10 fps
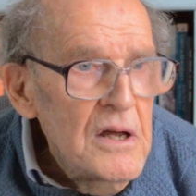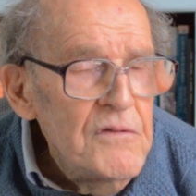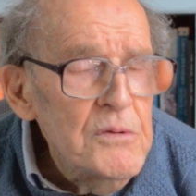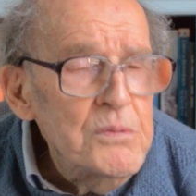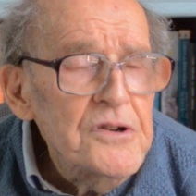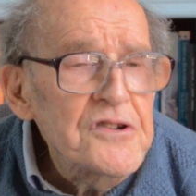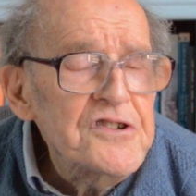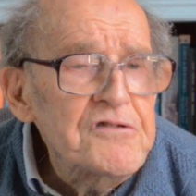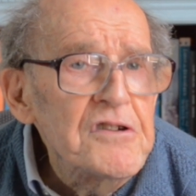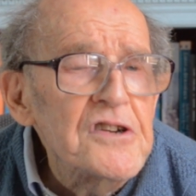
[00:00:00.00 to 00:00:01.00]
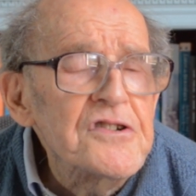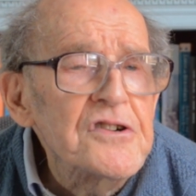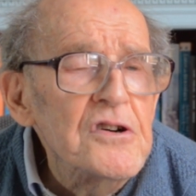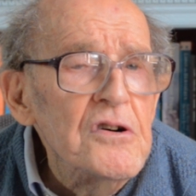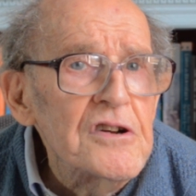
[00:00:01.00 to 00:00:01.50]
If you put a stress
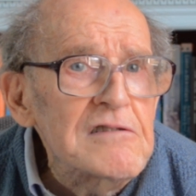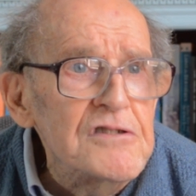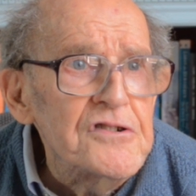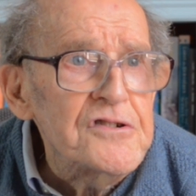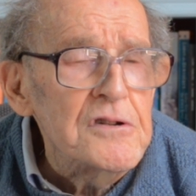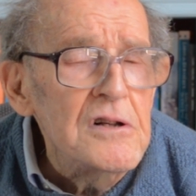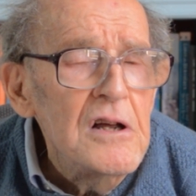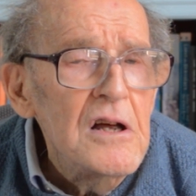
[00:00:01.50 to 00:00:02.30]
on a crystal,